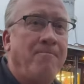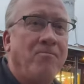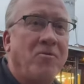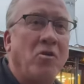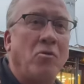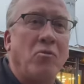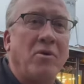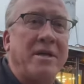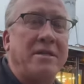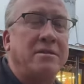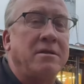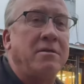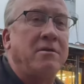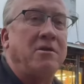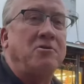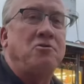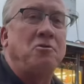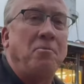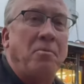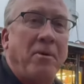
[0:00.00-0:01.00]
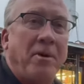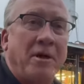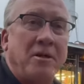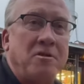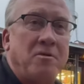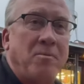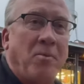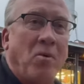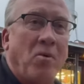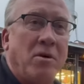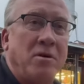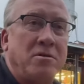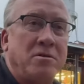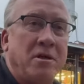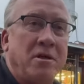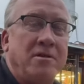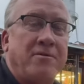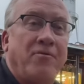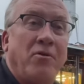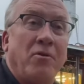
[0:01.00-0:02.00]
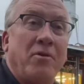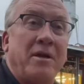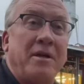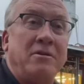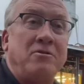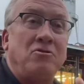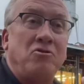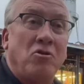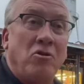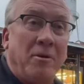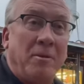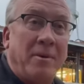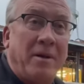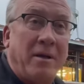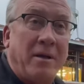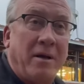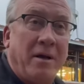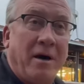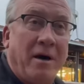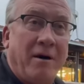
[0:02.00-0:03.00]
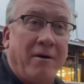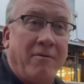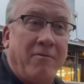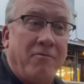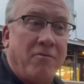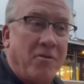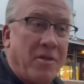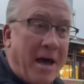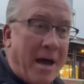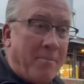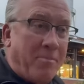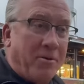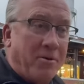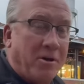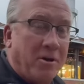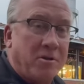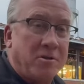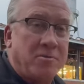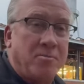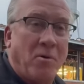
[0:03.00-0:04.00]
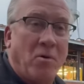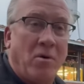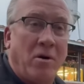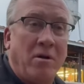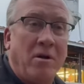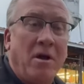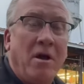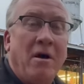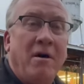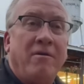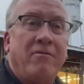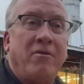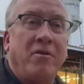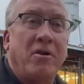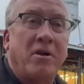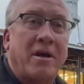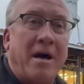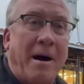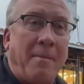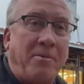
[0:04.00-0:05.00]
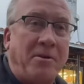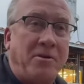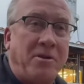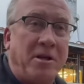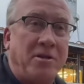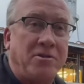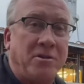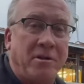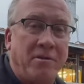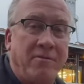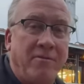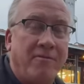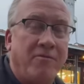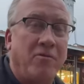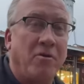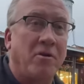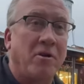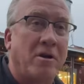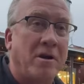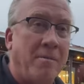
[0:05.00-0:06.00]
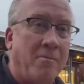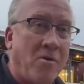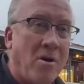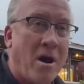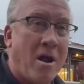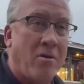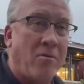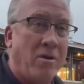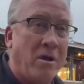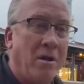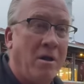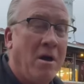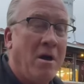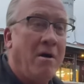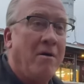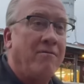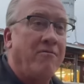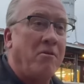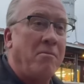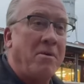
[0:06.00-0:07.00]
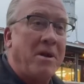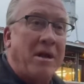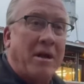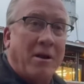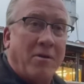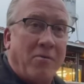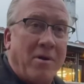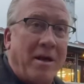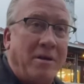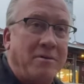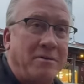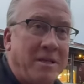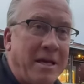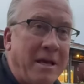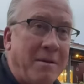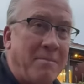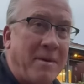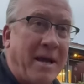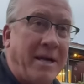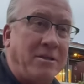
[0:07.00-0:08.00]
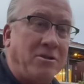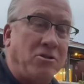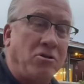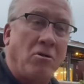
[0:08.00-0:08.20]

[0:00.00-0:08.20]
The reason that you play sports is for the enjoyment of that particular sport, for the competition, for the camaraderie, for being around teammates.